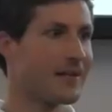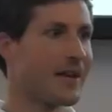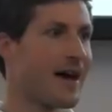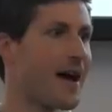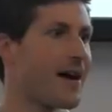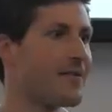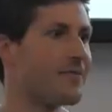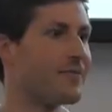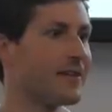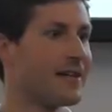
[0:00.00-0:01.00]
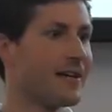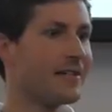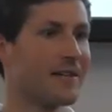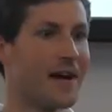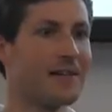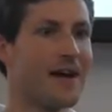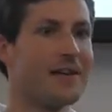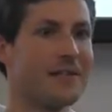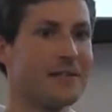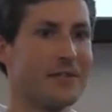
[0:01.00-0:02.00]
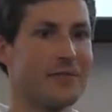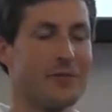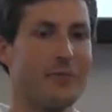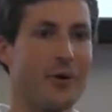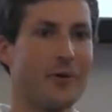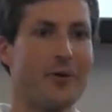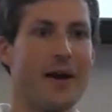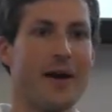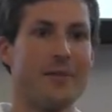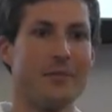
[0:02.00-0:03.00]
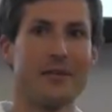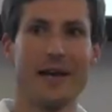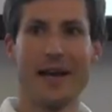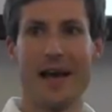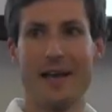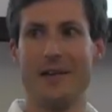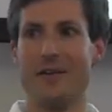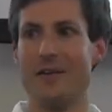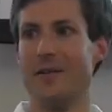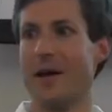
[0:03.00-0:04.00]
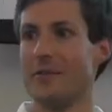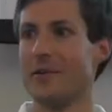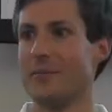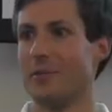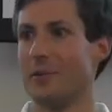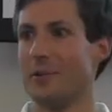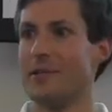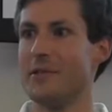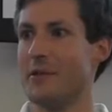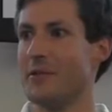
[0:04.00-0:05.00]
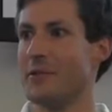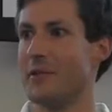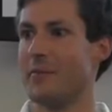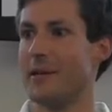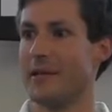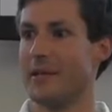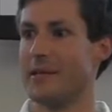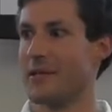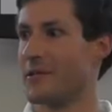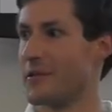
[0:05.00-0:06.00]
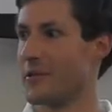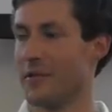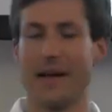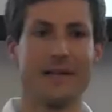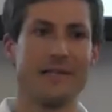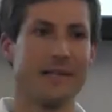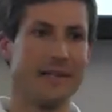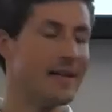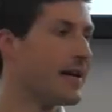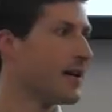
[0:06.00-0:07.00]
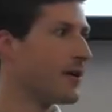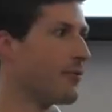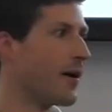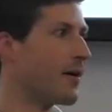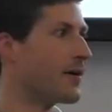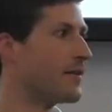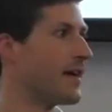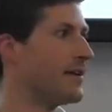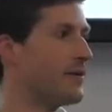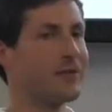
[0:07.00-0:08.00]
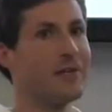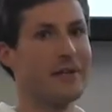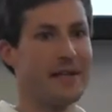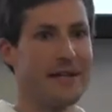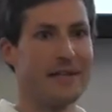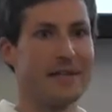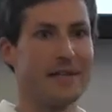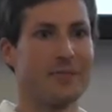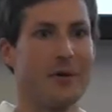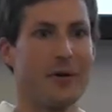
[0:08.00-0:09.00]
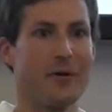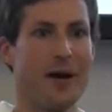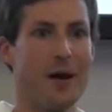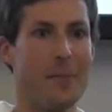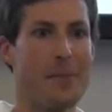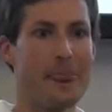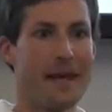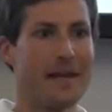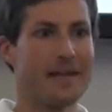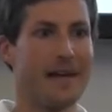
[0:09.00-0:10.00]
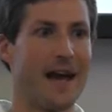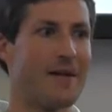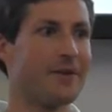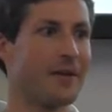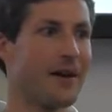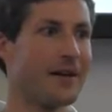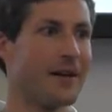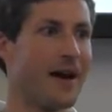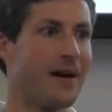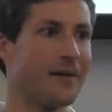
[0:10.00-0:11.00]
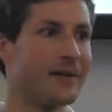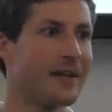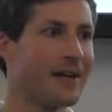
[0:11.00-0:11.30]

that have side licenses for programs, and none of the employees use them because it's just a legacy where they used to need this program, they haven't cut it out,